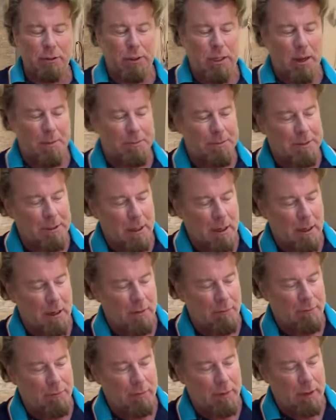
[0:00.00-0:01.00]
2 cups
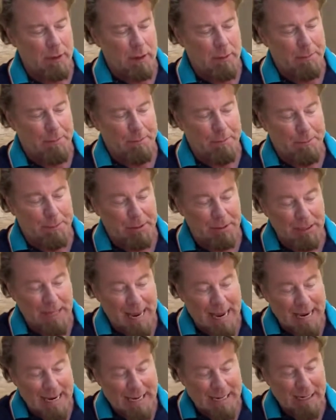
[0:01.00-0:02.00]
of
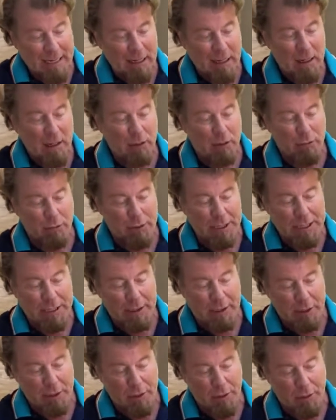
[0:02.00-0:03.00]
plain
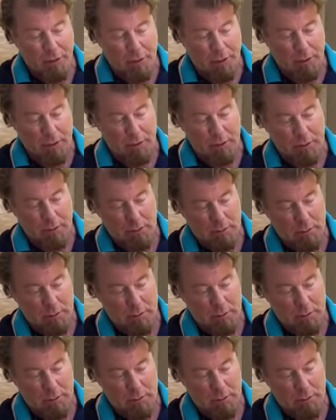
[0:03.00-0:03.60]
Greek yogurt.